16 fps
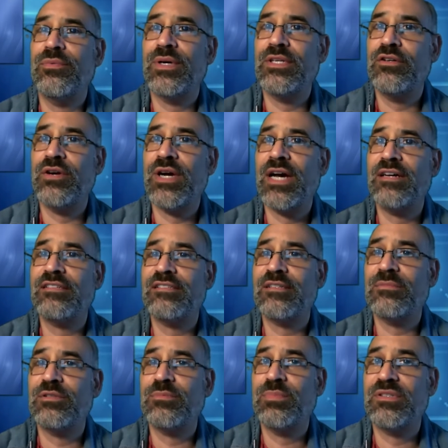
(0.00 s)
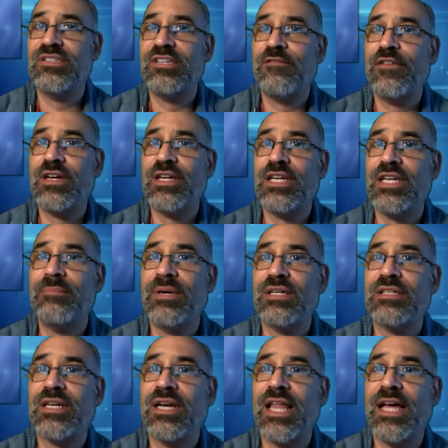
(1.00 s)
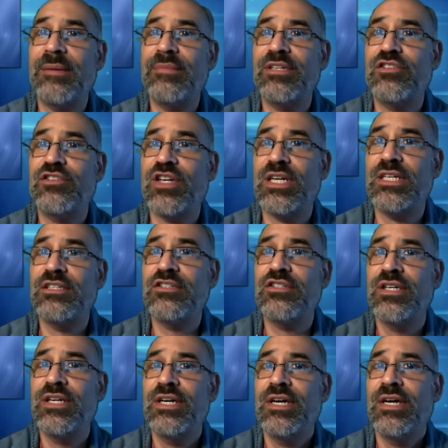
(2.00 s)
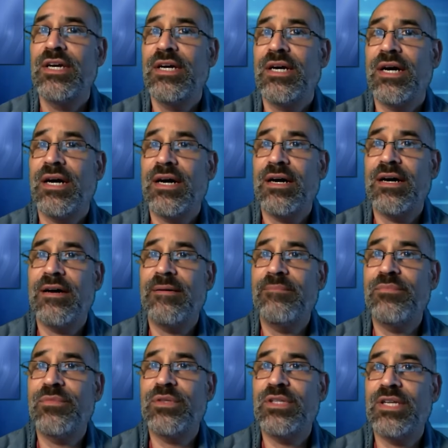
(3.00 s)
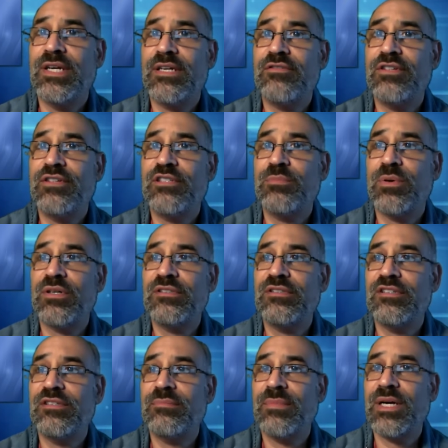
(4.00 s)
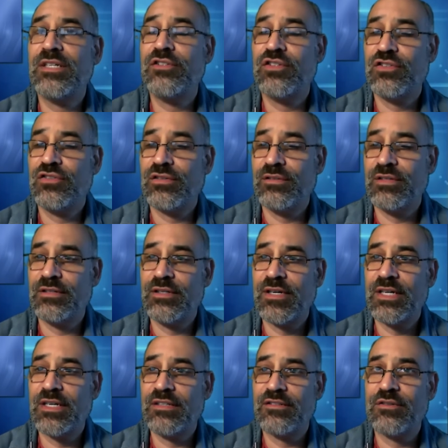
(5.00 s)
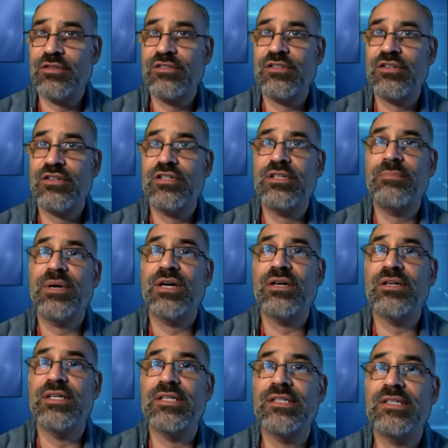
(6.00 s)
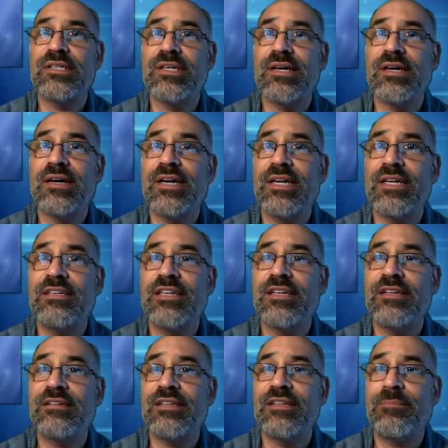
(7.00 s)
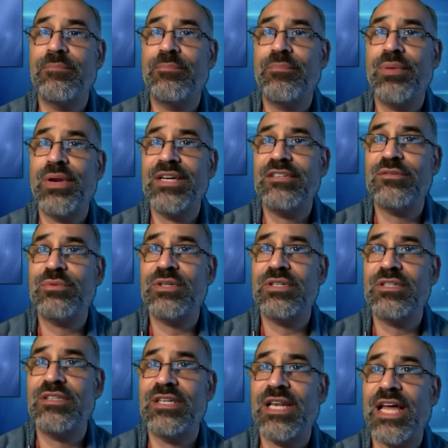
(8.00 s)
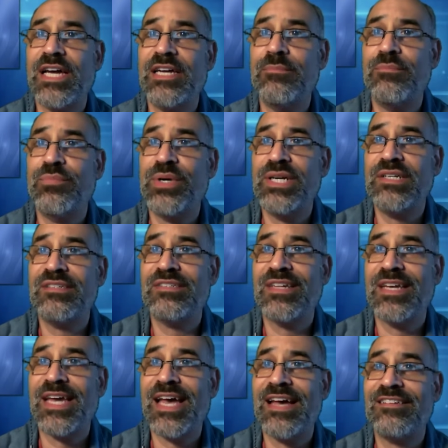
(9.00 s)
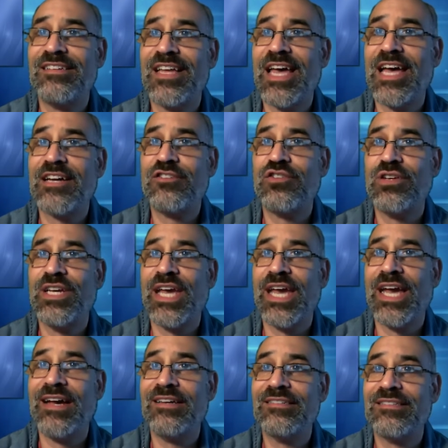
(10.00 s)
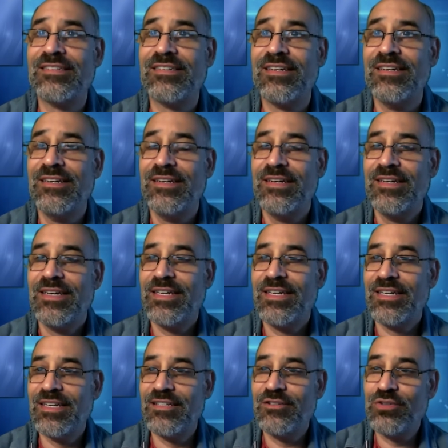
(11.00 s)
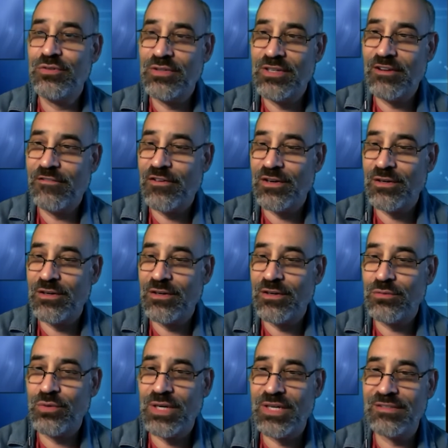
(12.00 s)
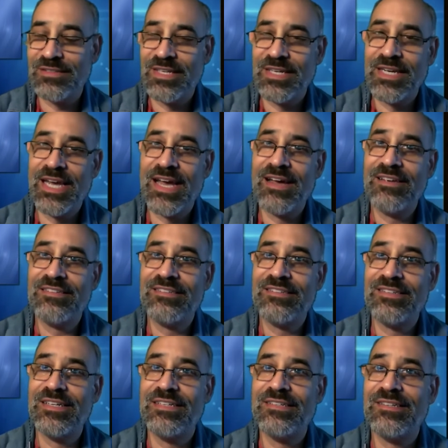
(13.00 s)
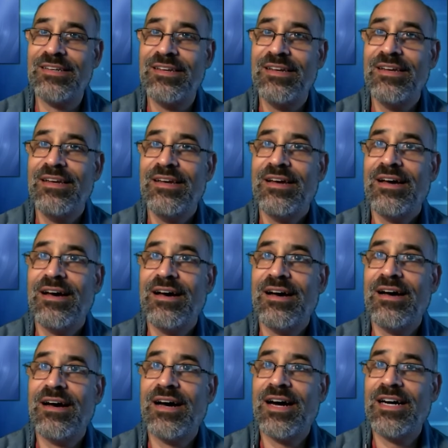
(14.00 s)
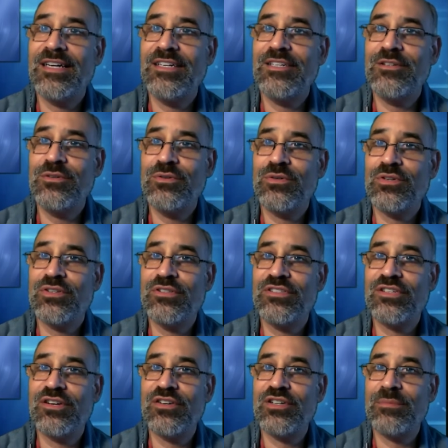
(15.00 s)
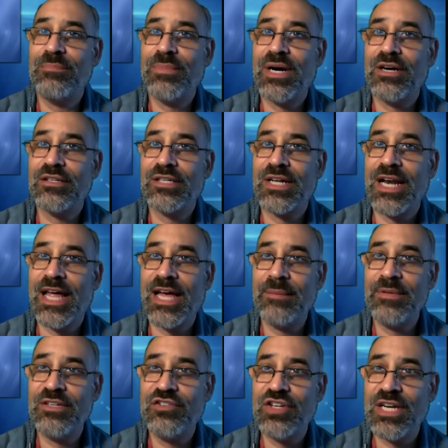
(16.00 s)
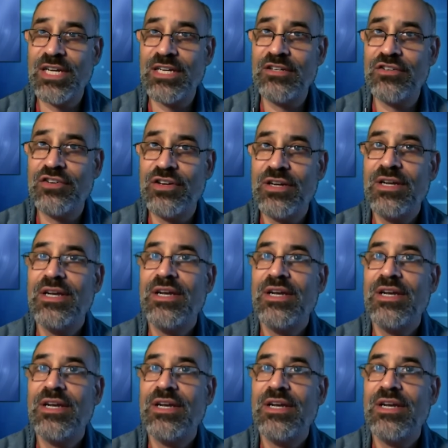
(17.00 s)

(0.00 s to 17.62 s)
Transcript: When you ask them specifically about climate change, their response is they're not as concerned about it. And the place where the line breaks, they actually asked it in two different ways. They asked it, are you concerned about climate change?